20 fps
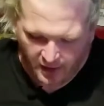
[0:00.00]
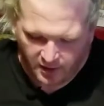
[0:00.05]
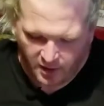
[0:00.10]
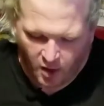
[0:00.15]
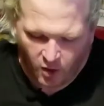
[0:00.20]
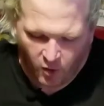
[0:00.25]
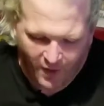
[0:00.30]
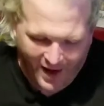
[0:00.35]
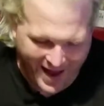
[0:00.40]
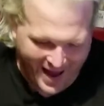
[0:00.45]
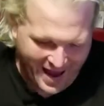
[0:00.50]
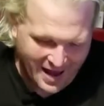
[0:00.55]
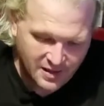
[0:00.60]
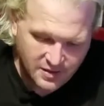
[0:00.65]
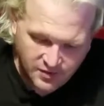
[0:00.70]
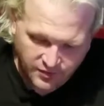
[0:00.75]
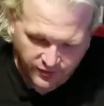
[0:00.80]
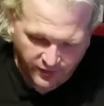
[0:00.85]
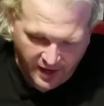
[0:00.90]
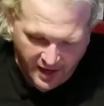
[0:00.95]
go as
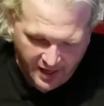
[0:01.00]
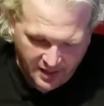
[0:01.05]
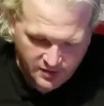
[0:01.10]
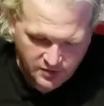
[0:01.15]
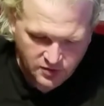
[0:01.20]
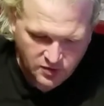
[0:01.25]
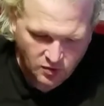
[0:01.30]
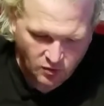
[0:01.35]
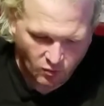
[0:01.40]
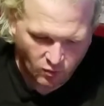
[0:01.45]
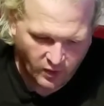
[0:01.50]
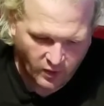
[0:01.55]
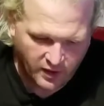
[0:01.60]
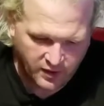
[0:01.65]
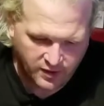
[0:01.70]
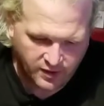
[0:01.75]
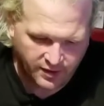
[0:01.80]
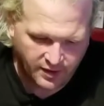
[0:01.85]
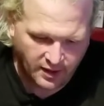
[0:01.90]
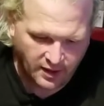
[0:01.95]
fast
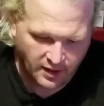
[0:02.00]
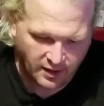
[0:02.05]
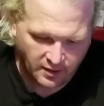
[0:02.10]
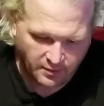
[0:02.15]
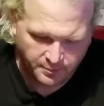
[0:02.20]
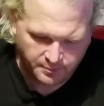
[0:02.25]
with the